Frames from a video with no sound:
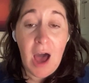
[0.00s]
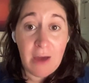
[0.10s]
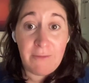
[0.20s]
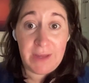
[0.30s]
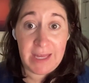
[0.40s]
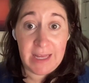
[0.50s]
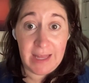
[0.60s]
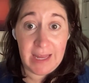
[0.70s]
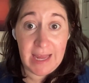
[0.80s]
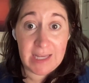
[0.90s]
of
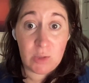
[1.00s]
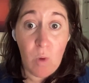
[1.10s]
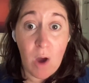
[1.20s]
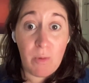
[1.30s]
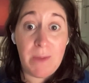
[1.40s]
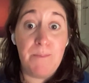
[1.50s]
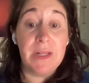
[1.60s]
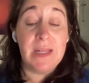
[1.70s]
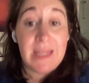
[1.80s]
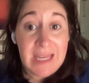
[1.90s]
healing, is what we
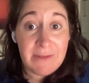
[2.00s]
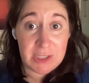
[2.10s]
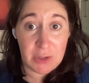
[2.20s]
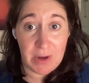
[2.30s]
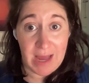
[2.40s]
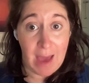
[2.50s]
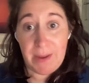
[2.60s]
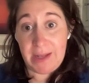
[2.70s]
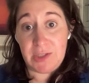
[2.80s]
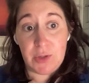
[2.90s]
believe is going to happen.